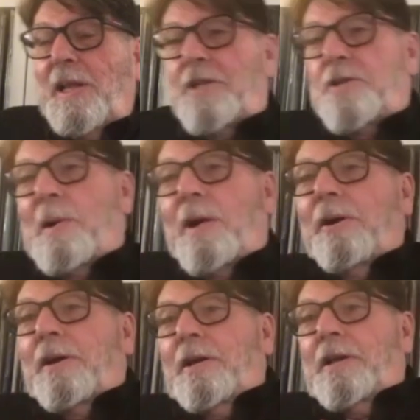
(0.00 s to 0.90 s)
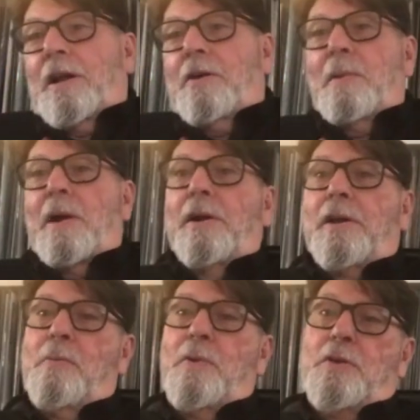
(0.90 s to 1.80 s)
it's America.
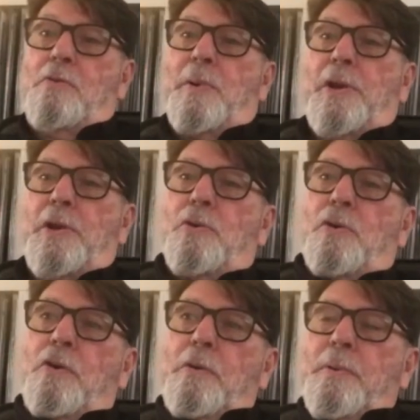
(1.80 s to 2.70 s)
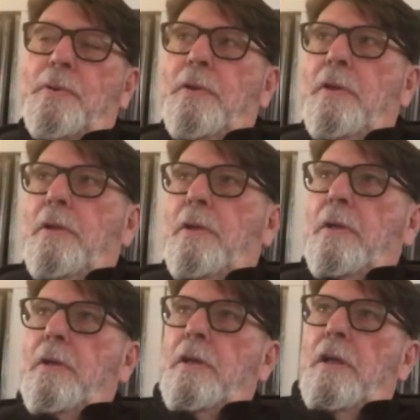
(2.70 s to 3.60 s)
America. We do a bit of Europe,
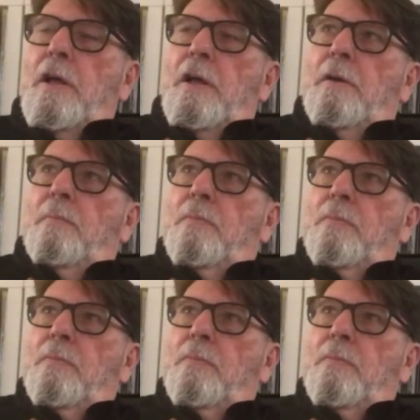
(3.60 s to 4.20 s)
and